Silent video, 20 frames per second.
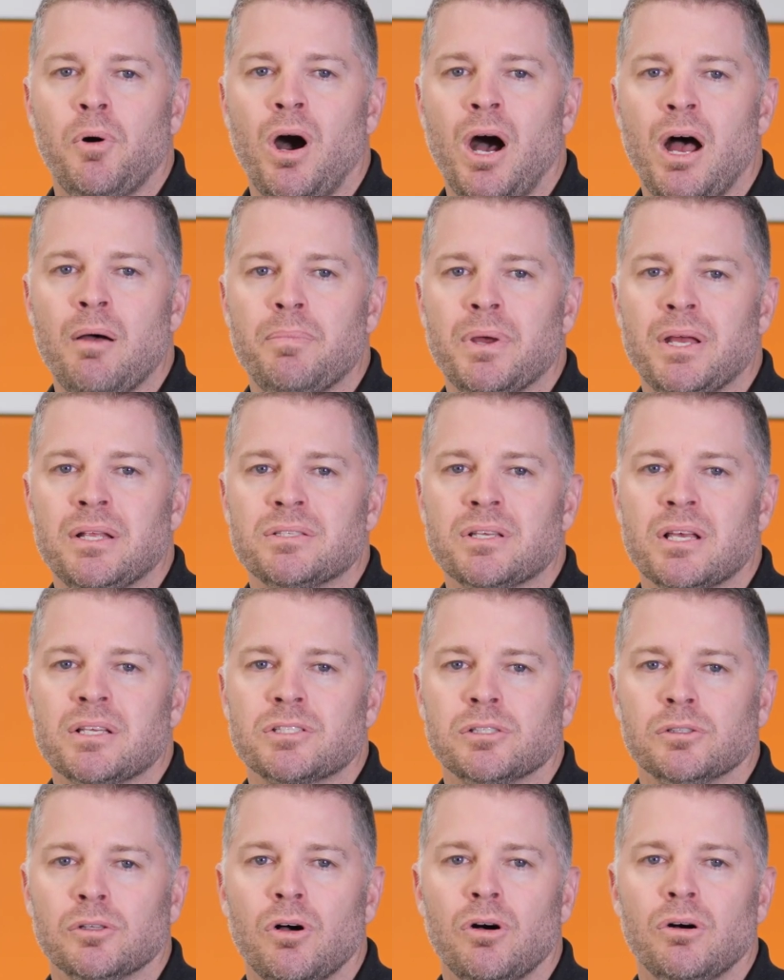pipe bends
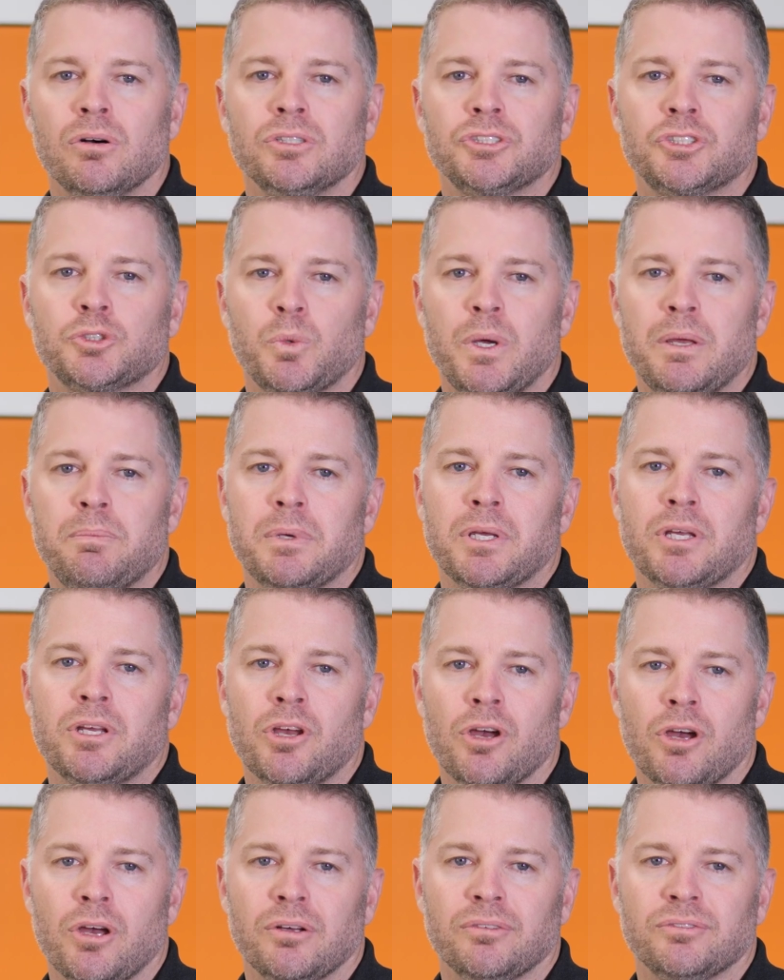as long sweeping
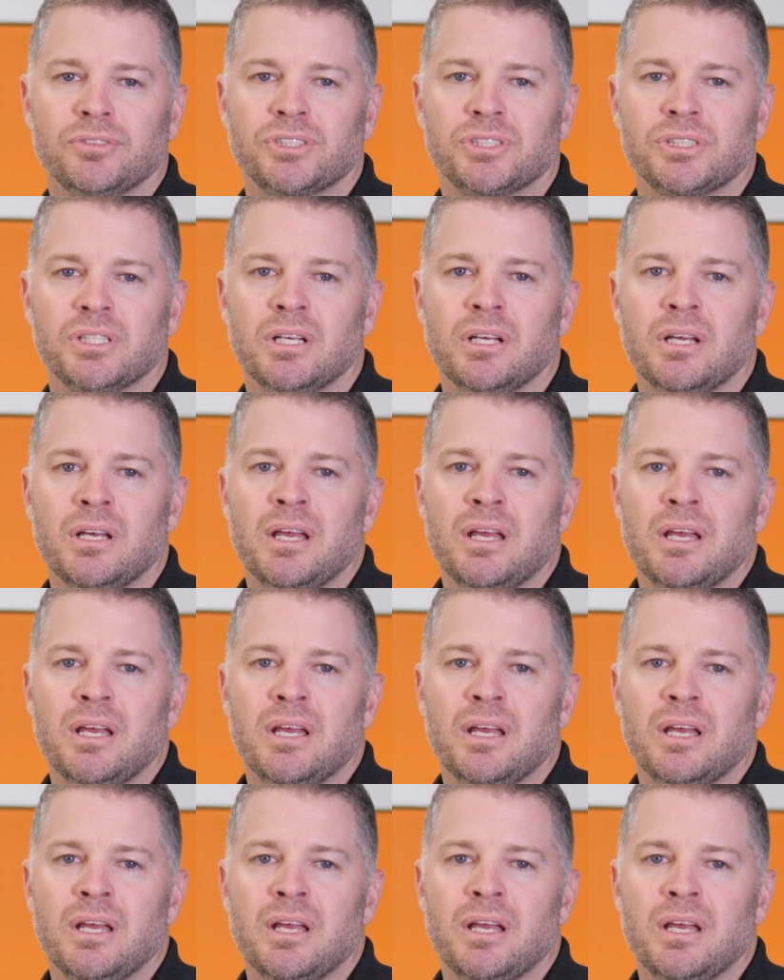curves.